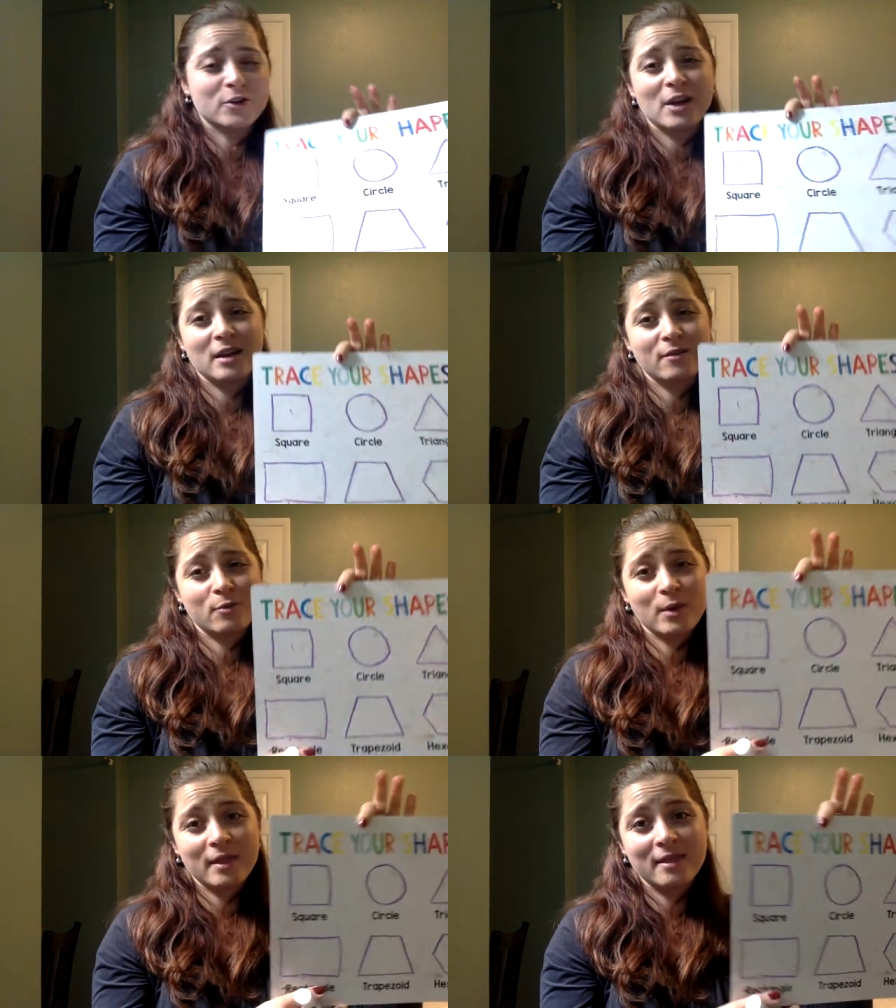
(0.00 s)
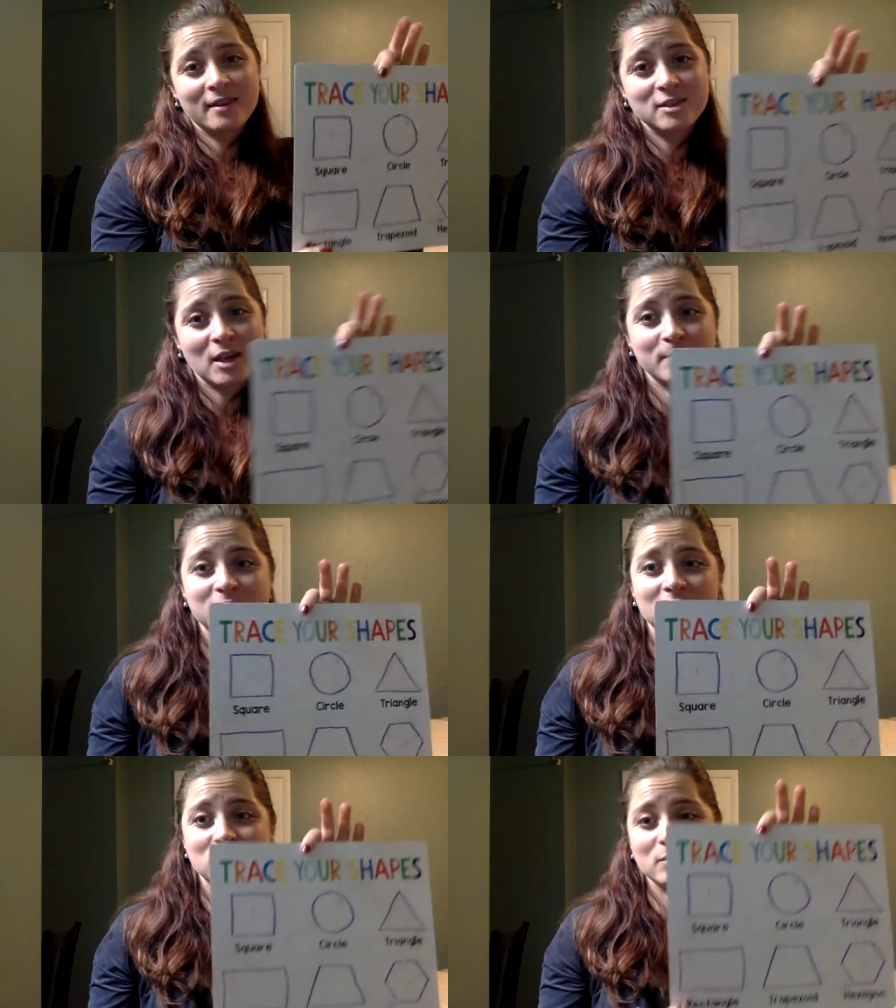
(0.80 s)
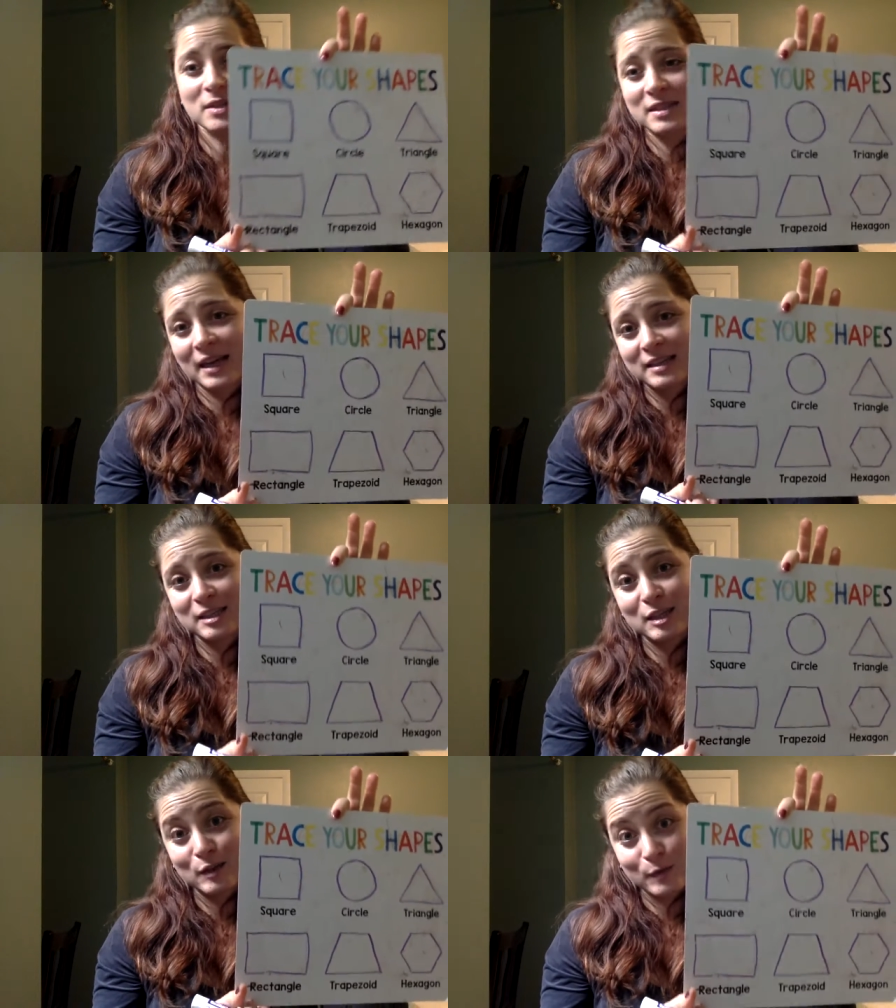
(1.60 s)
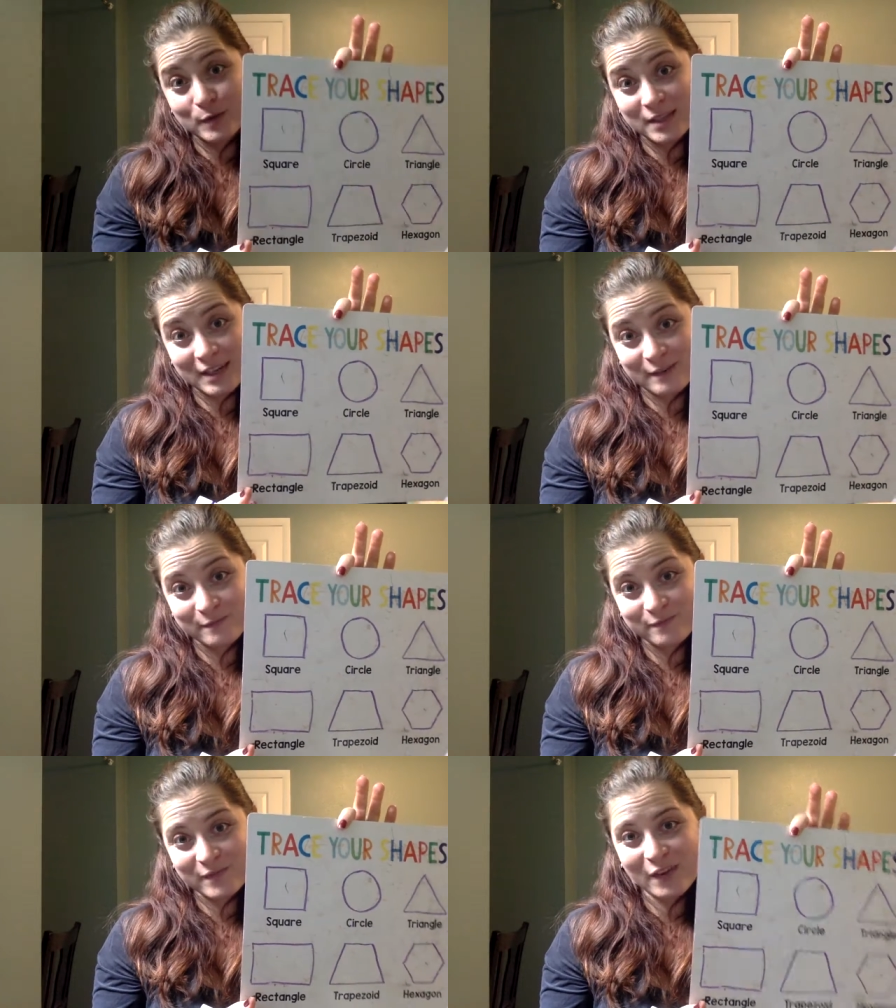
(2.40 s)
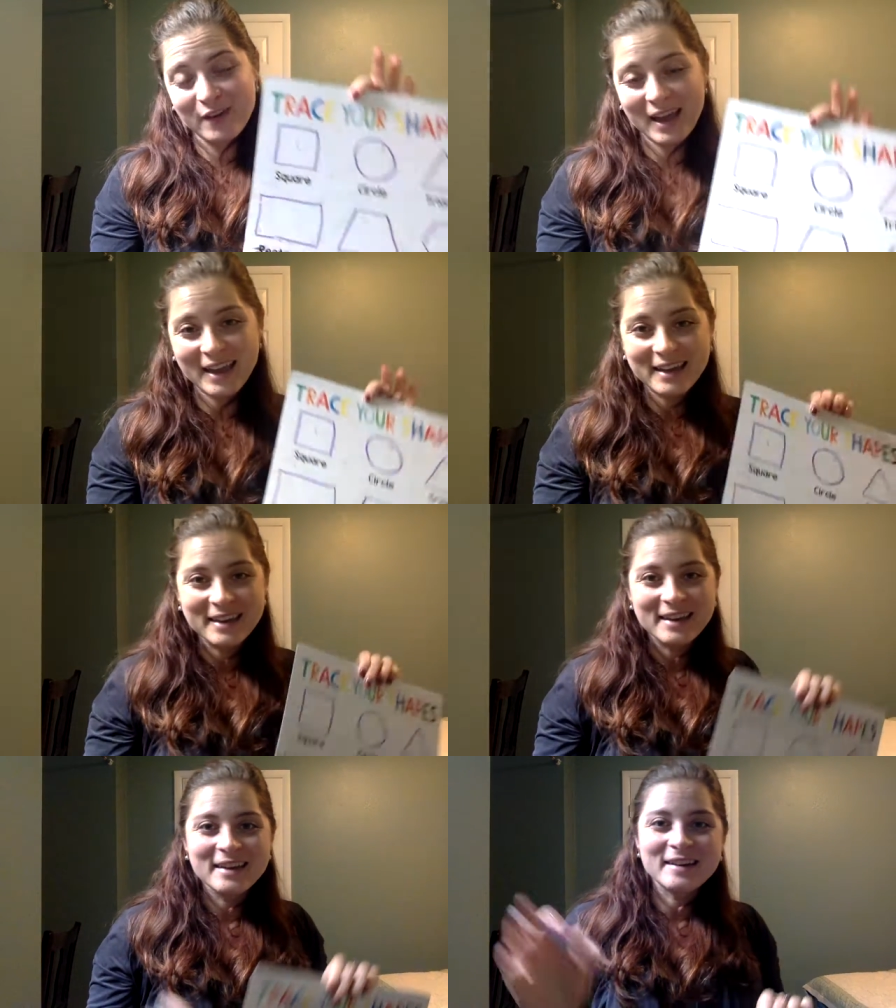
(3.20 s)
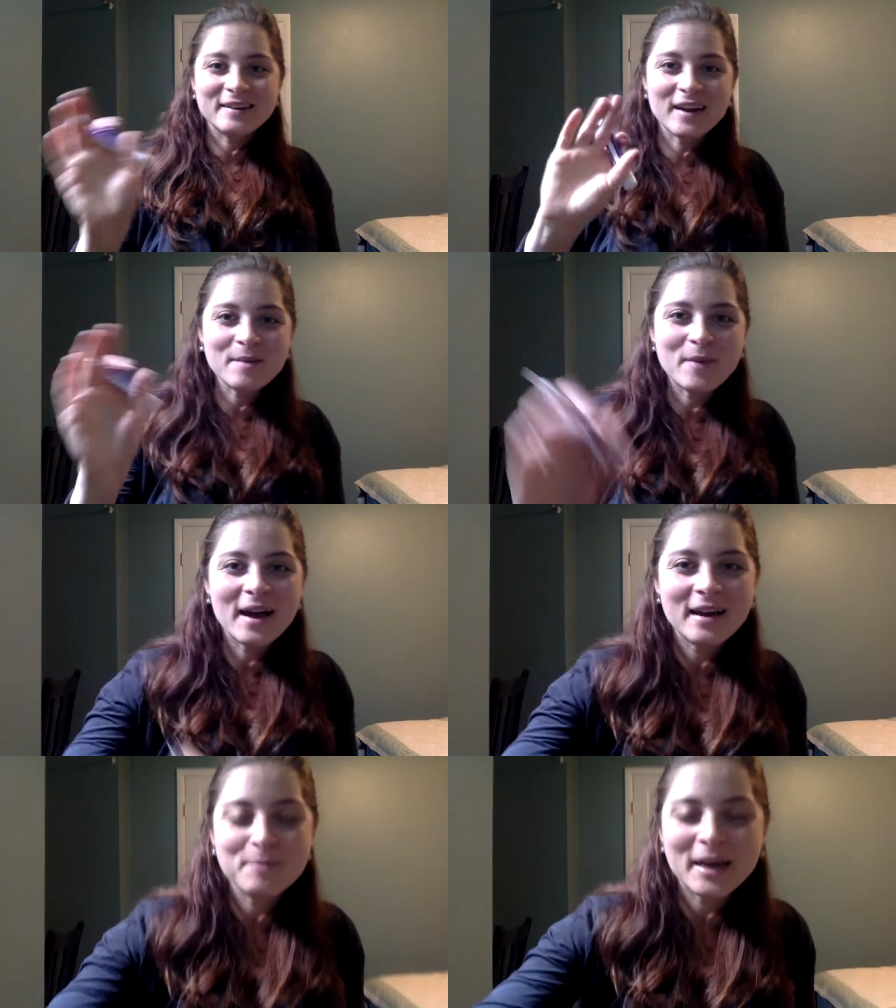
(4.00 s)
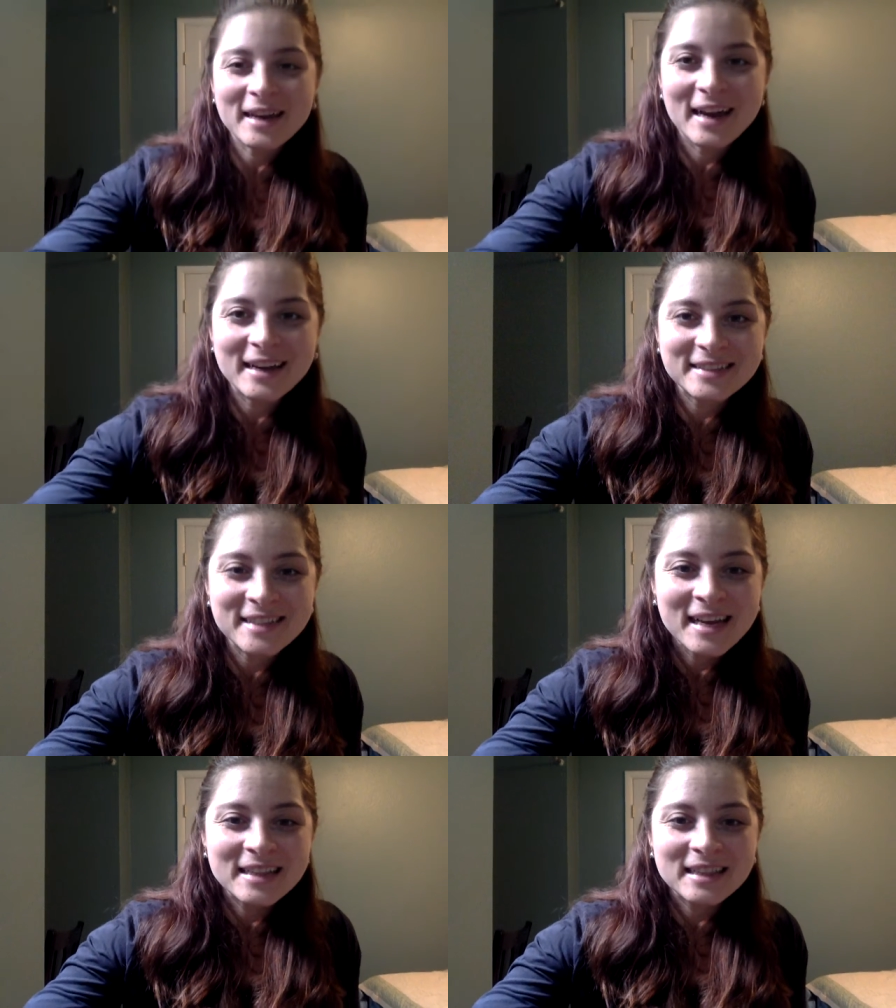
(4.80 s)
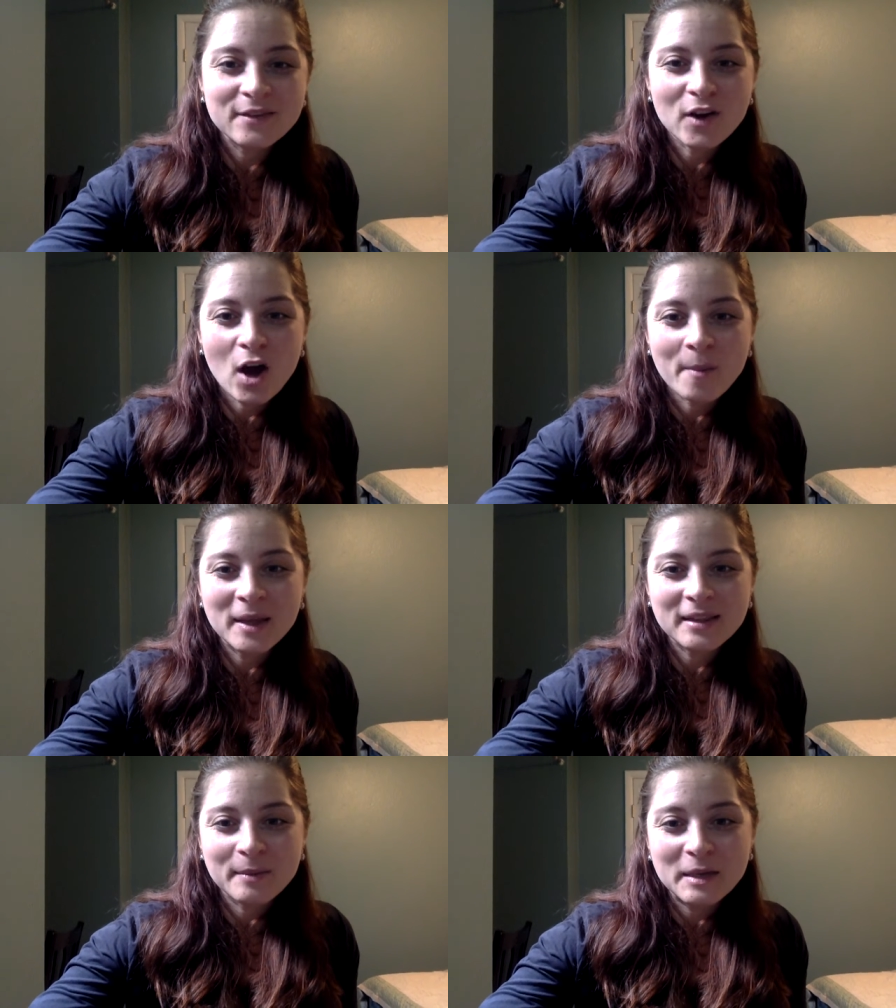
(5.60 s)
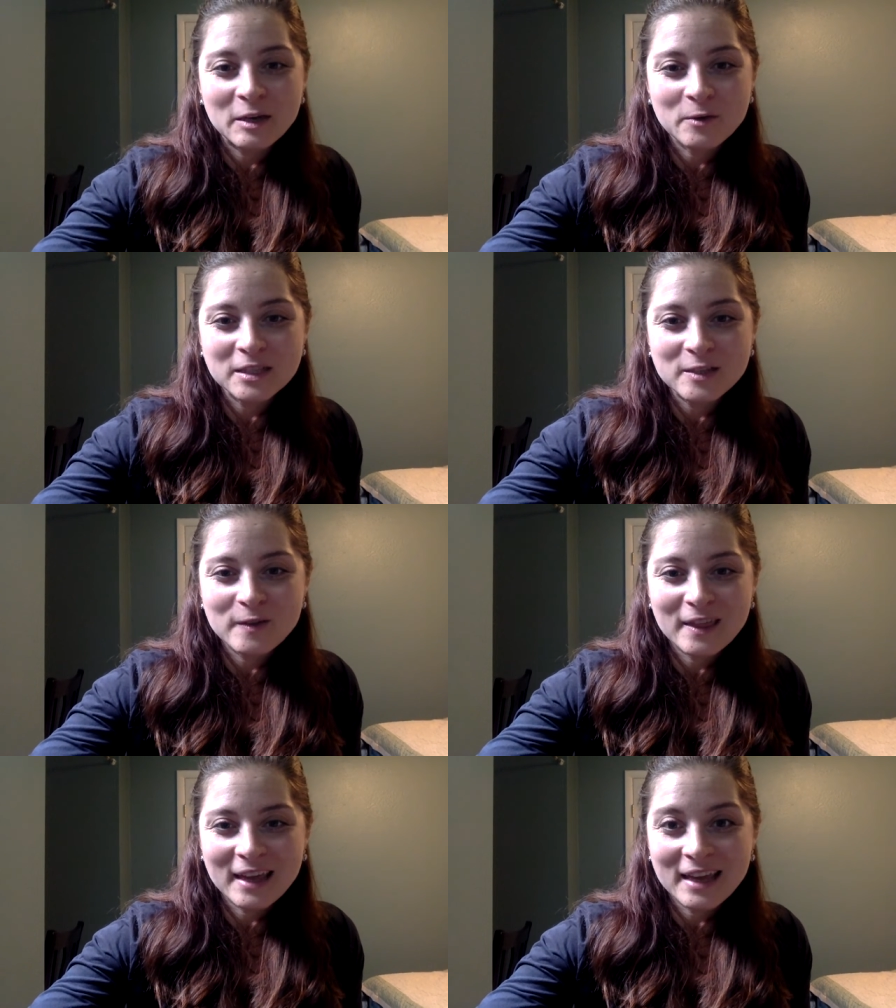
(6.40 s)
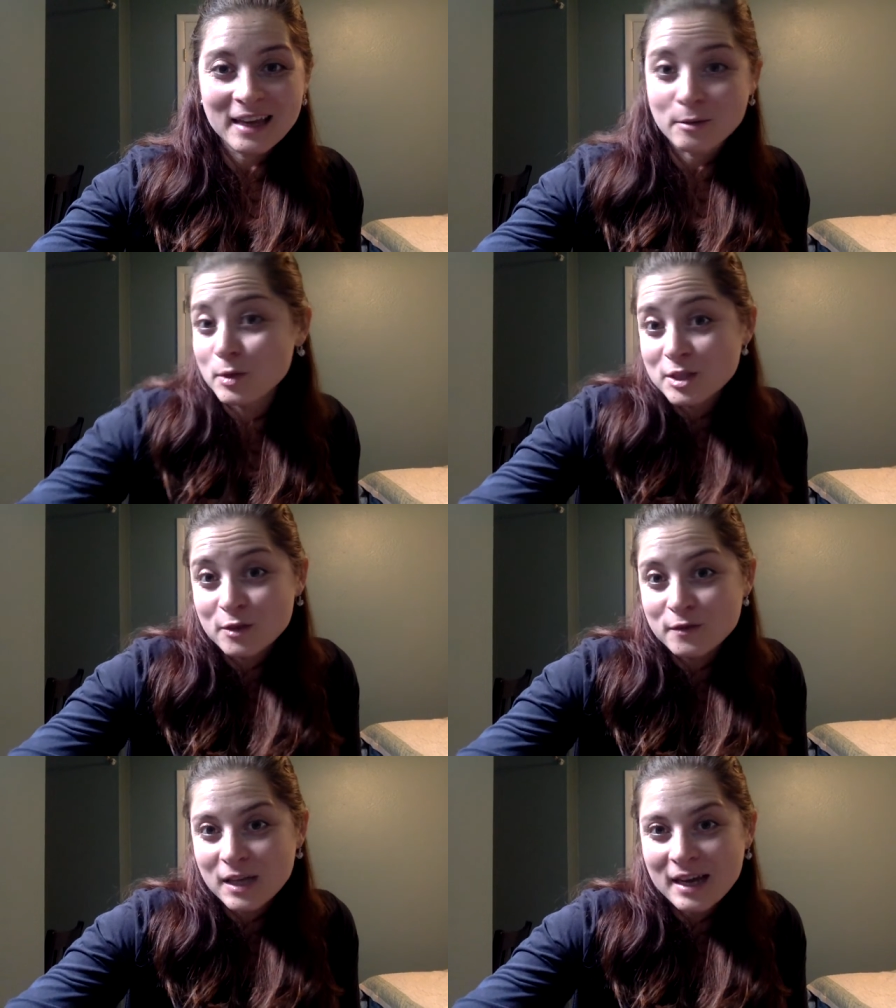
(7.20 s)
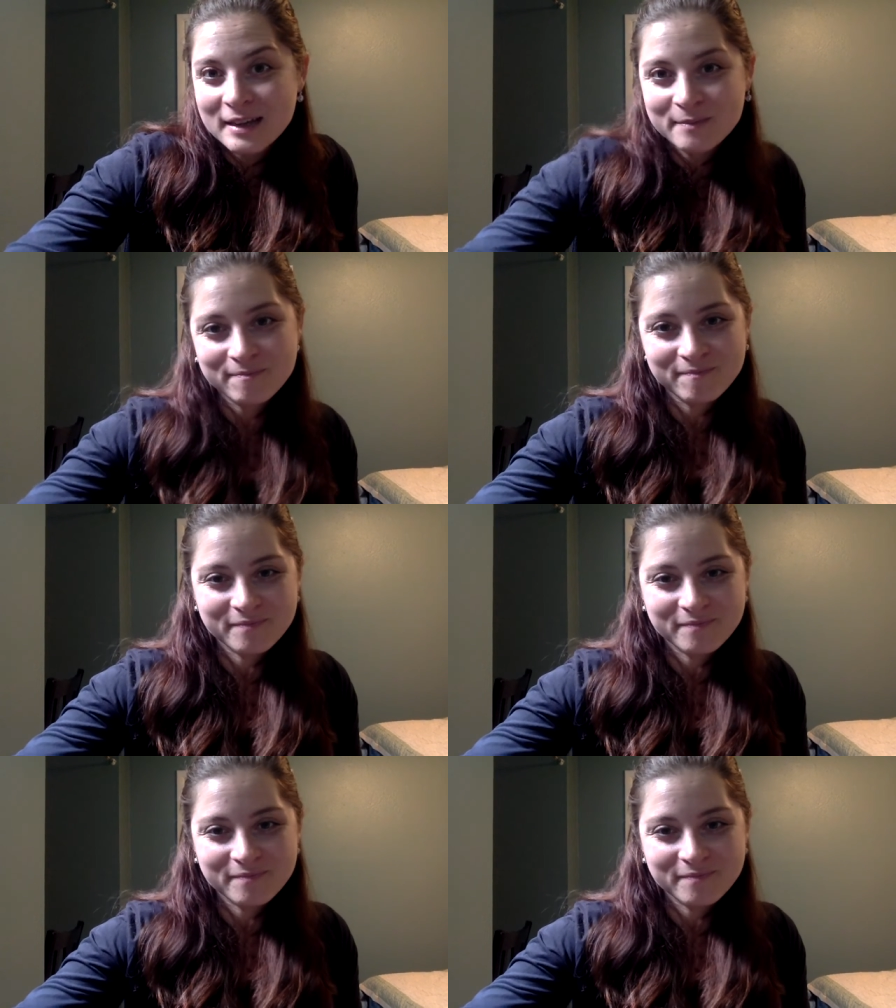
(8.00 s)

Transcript: creative with the shapes that you decide to use here. Okay? All right, bye guys. Leave a comment. Let me know what you think and what you've done.